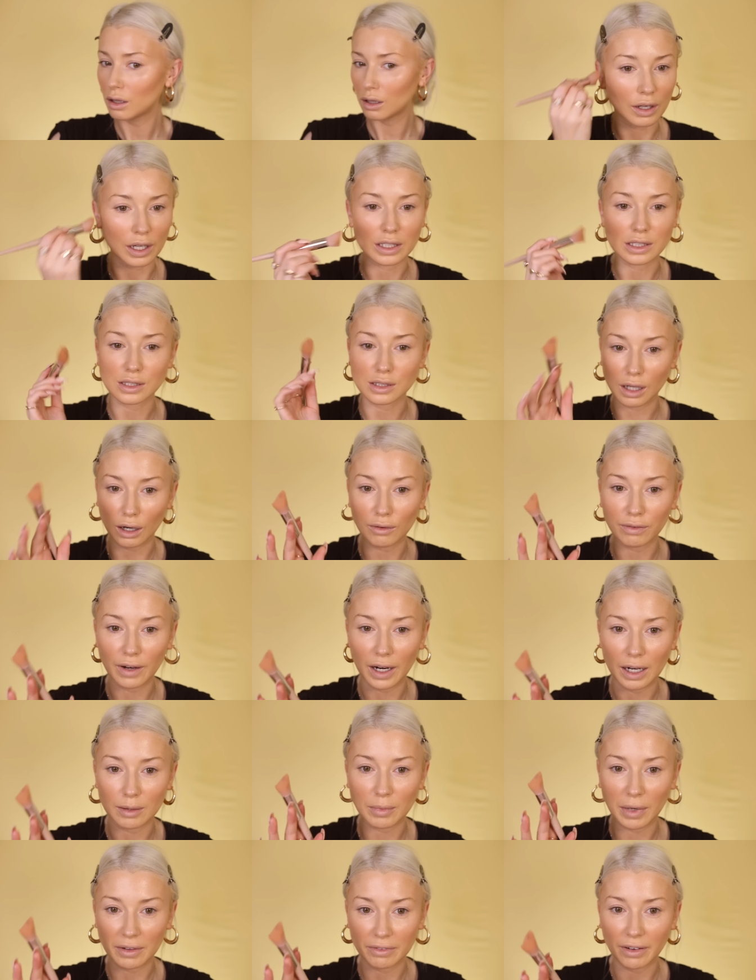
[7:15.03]
Okay, so
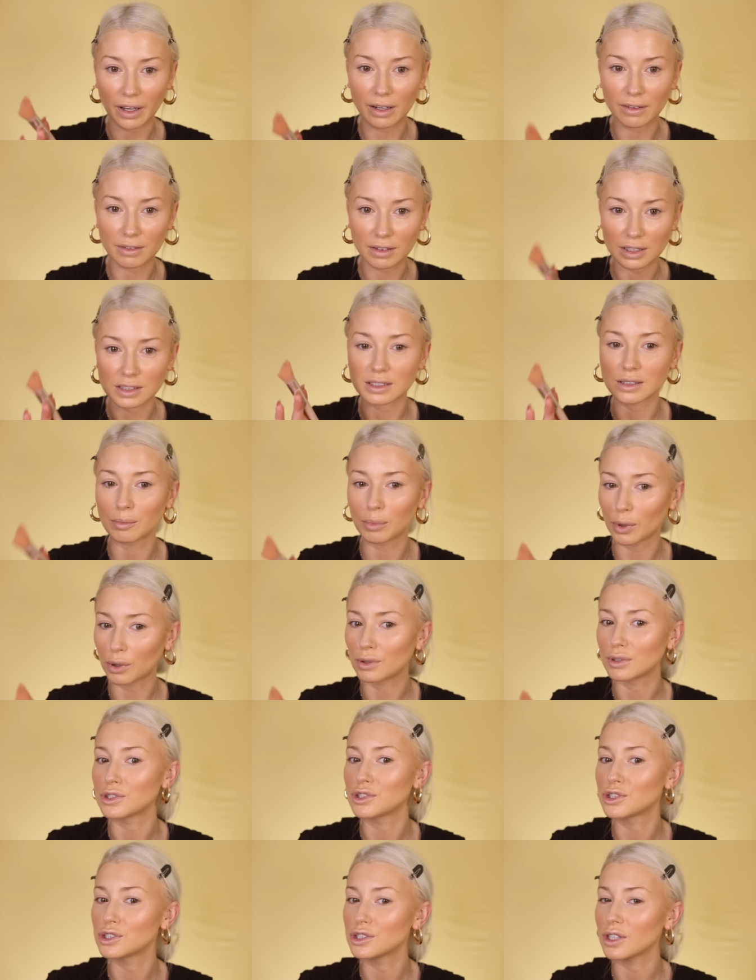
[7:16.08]
far my favourite is the
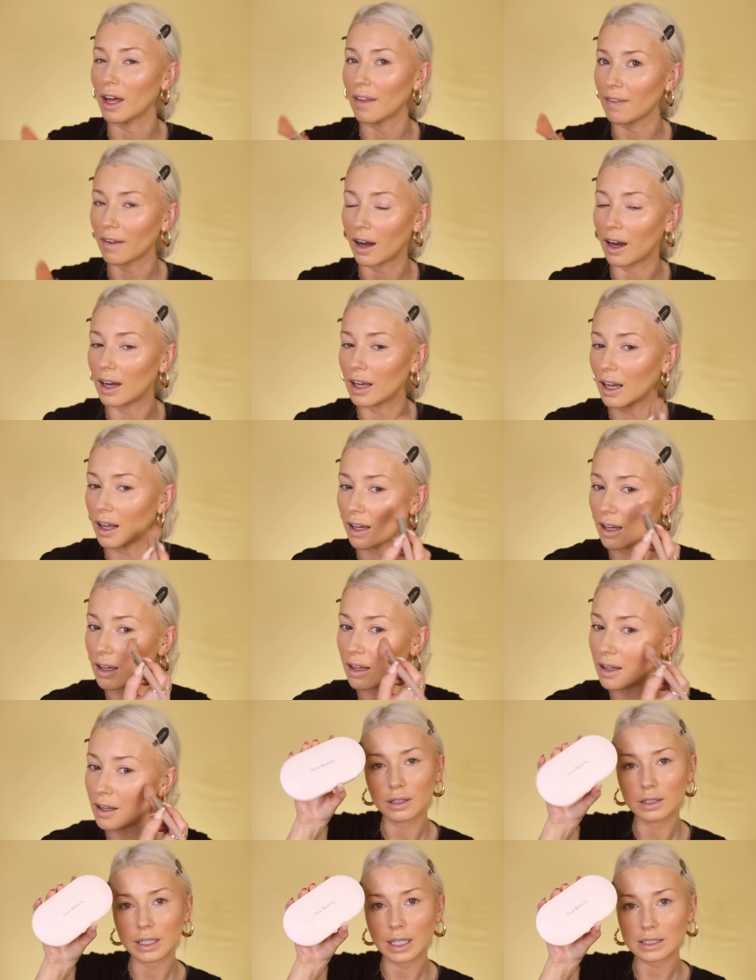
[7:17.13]
blush and the highlight.
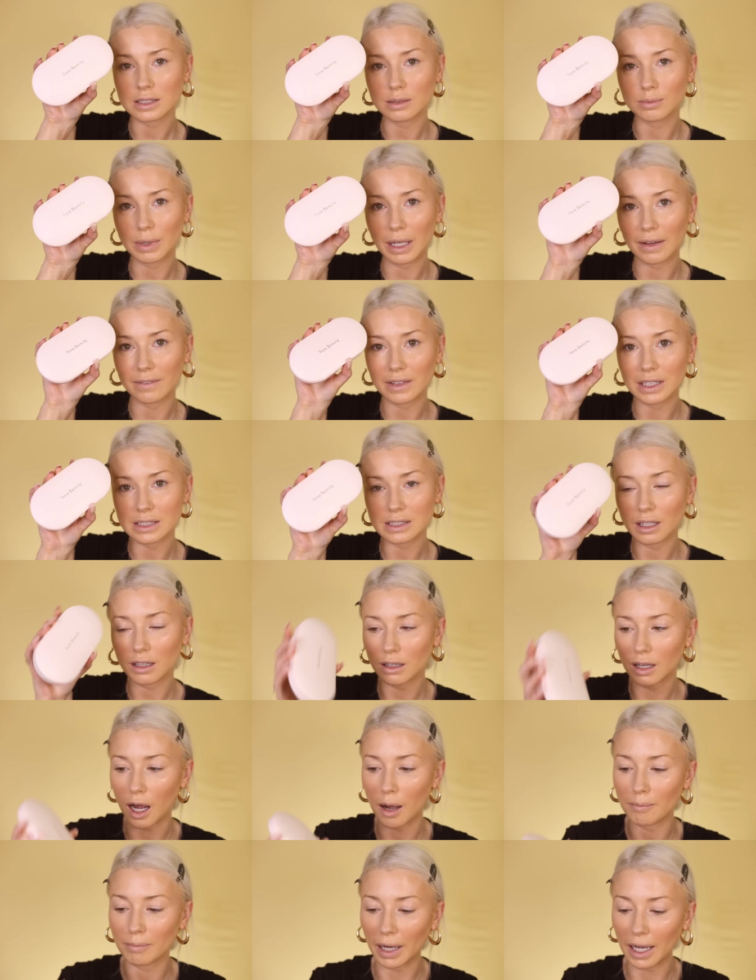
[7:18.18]
Next up we have this little
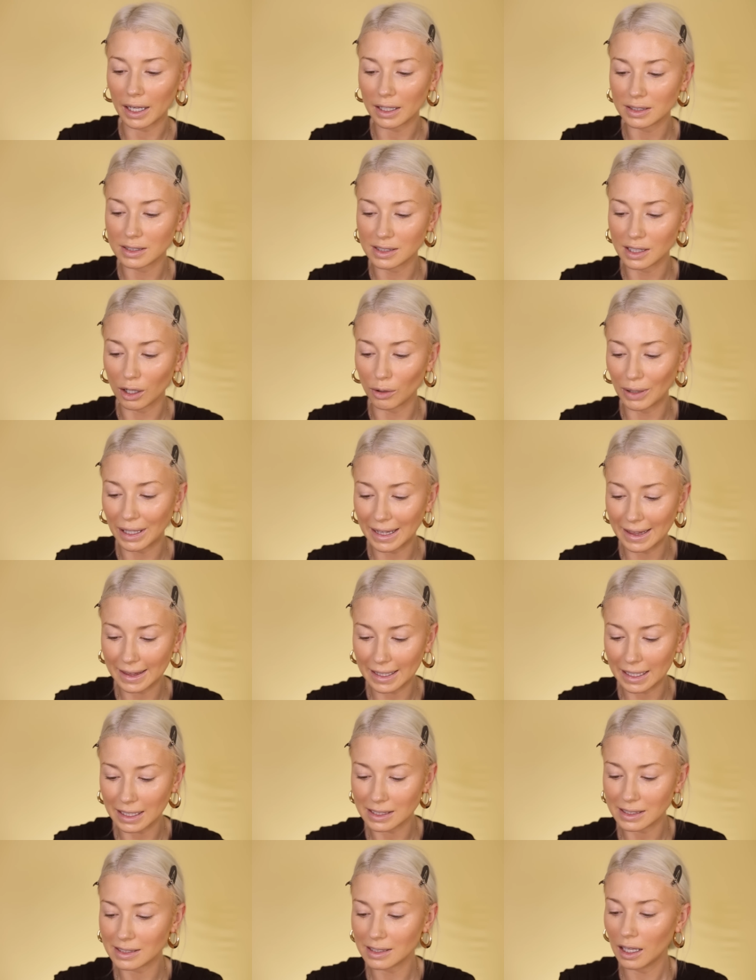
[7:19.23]
compact. So in
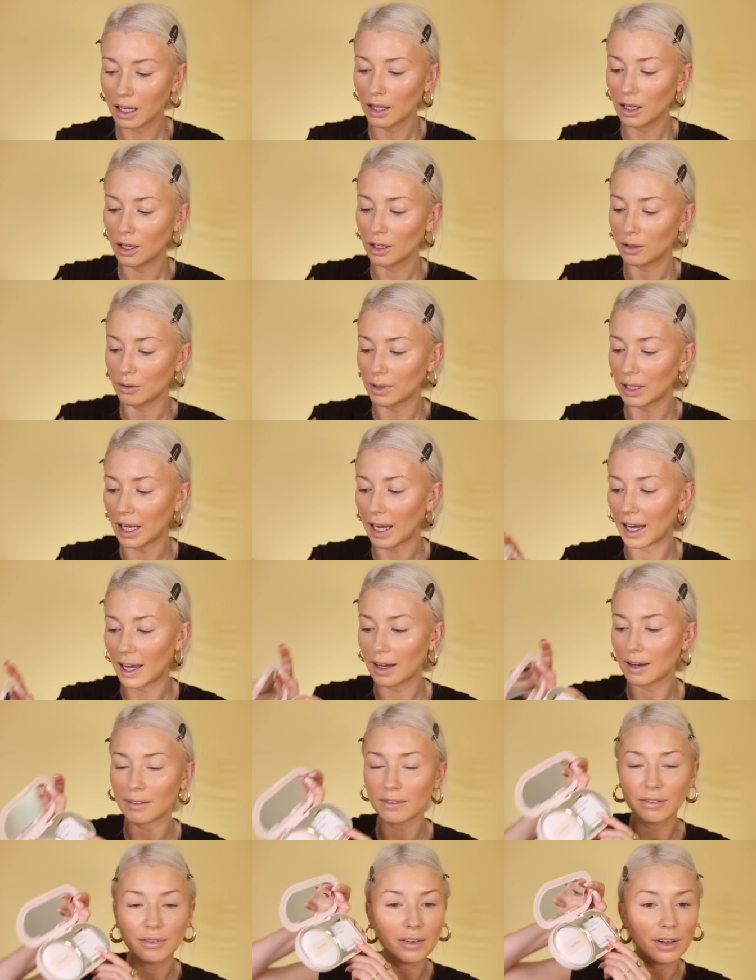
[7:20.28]
this we
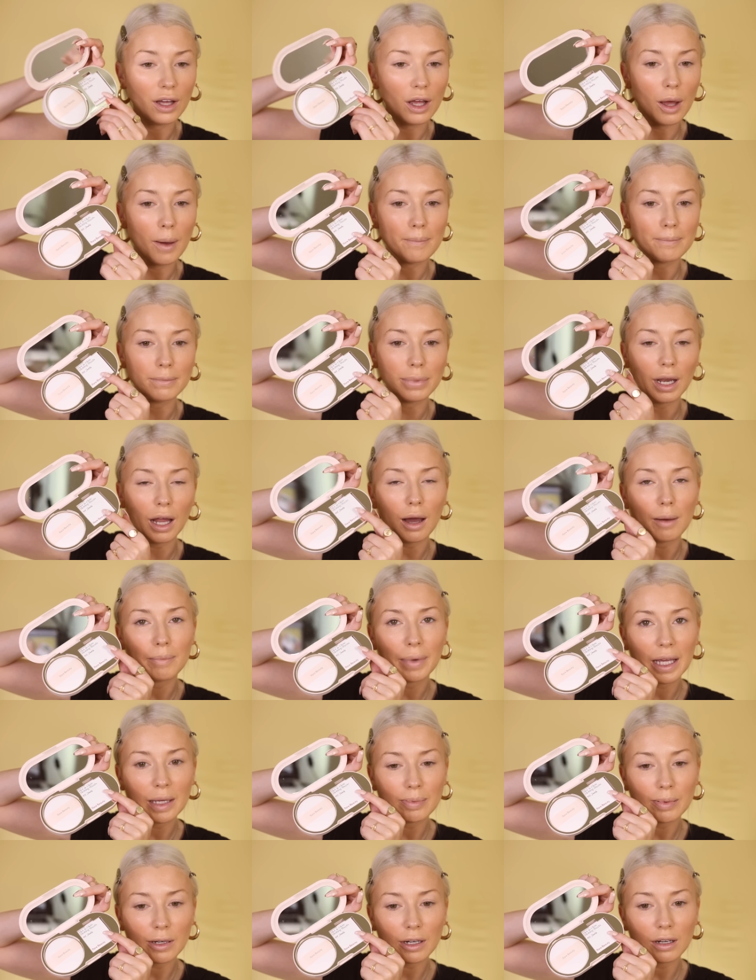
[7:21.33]
have blot
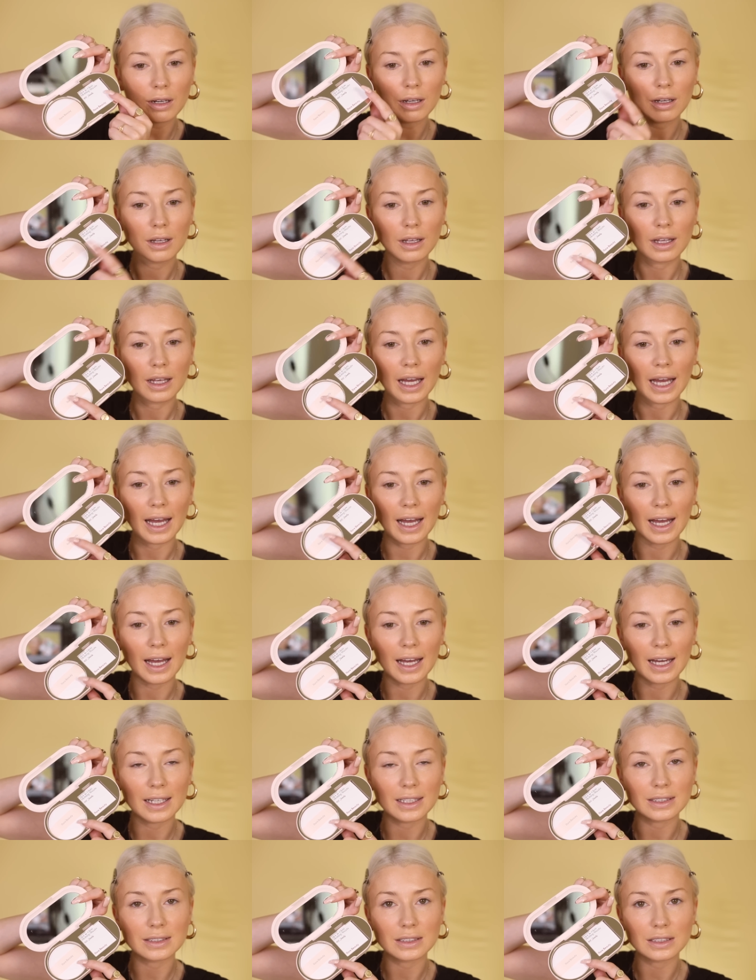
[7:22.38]
paper
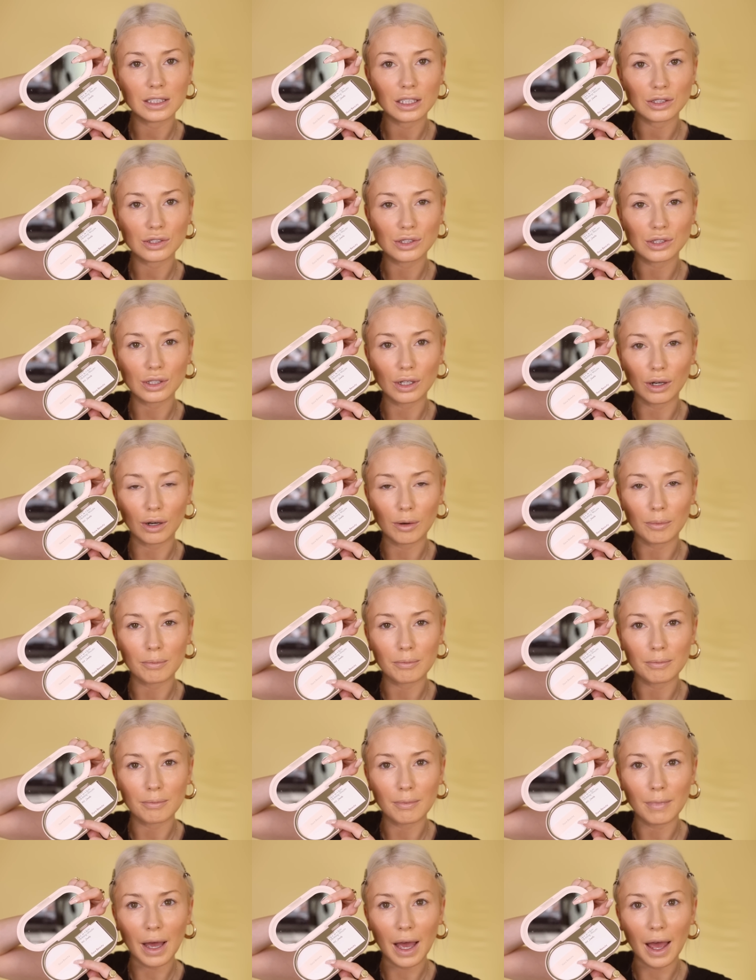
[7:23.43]
and
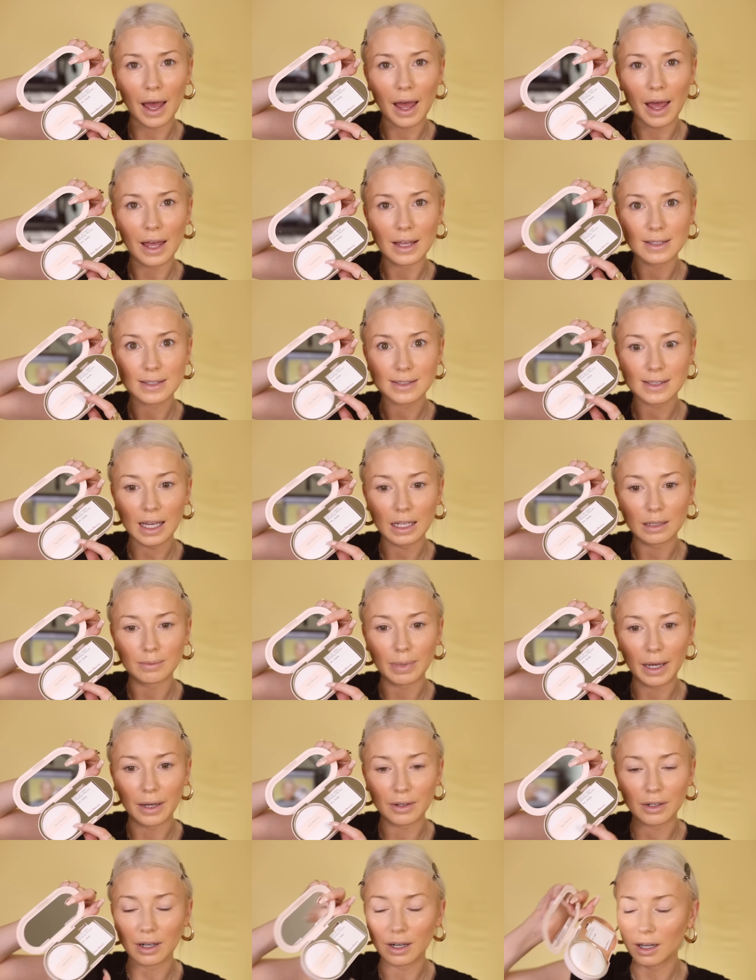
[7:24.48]
some setting
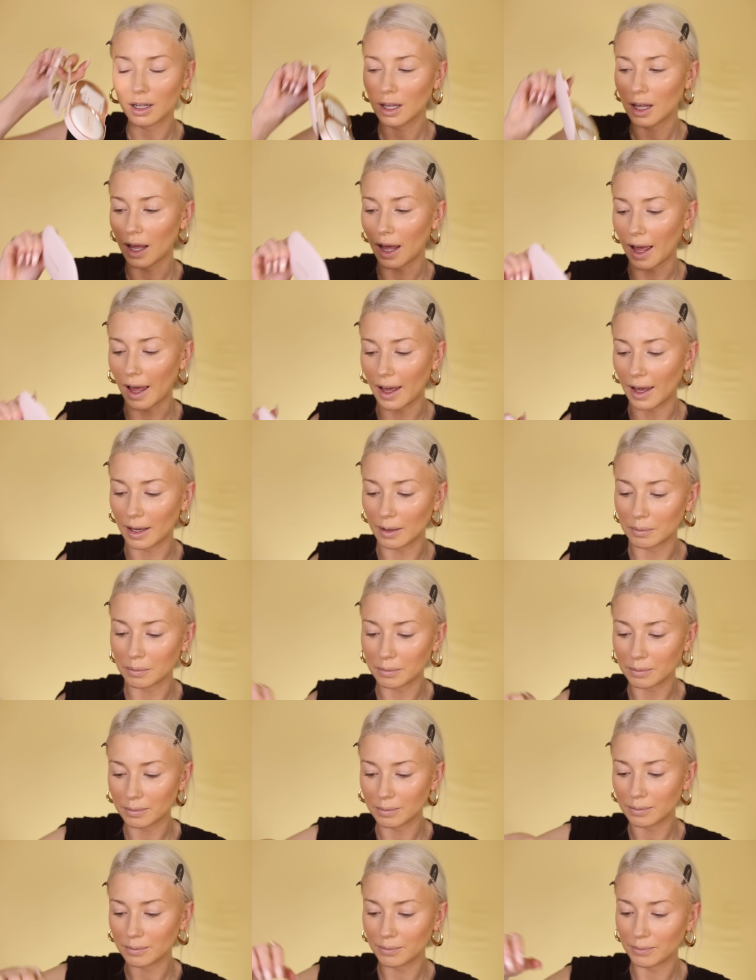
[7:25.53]
powder.
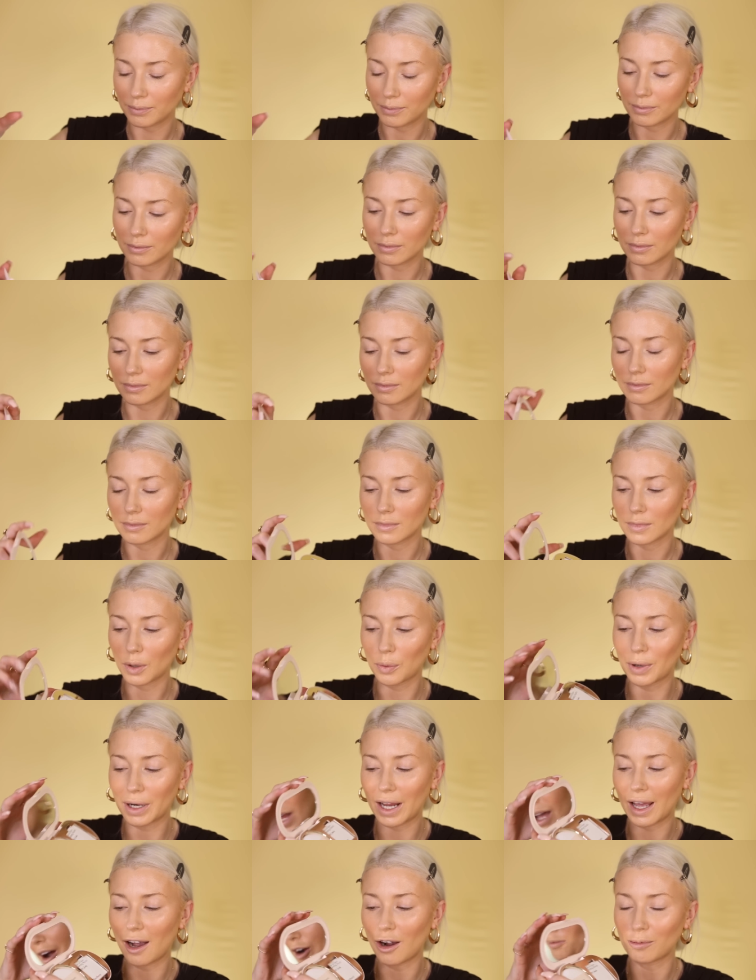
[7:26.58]

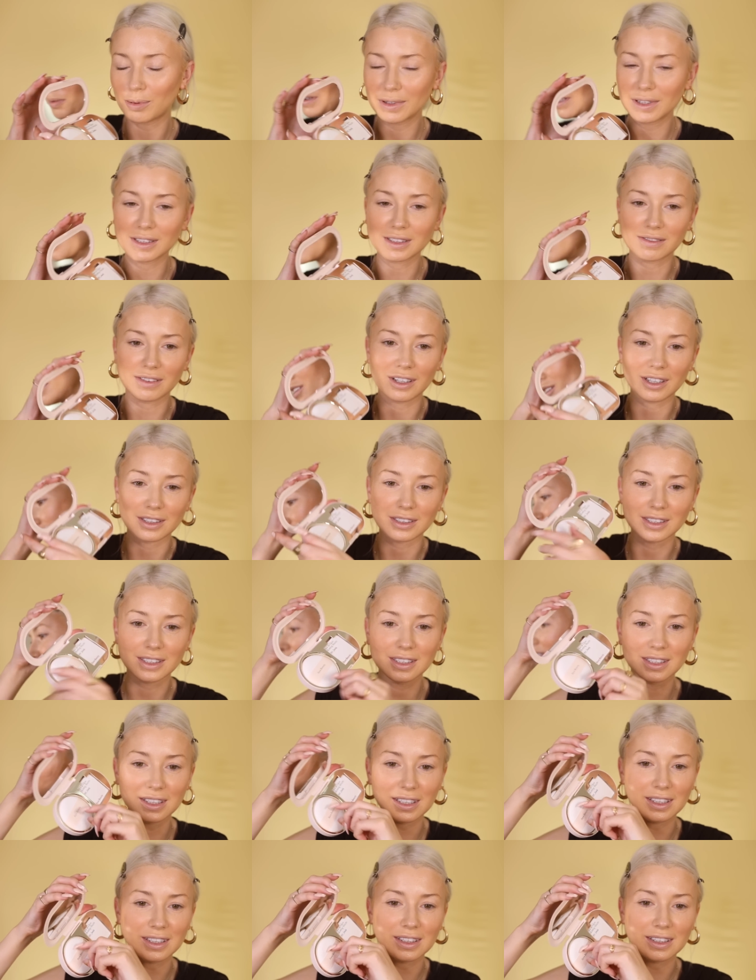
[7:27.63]
When I opened this first,